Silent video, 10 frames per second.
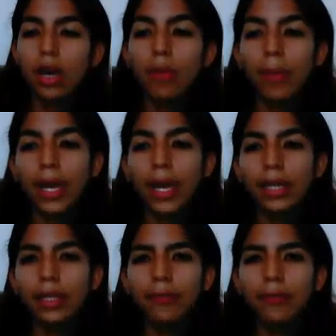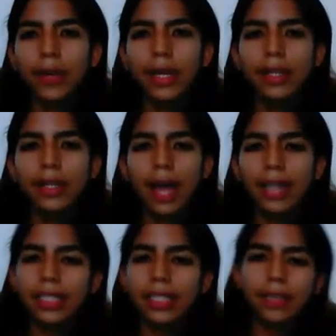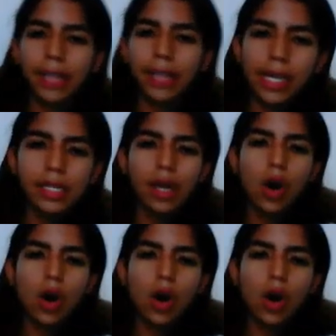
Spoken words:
many different activities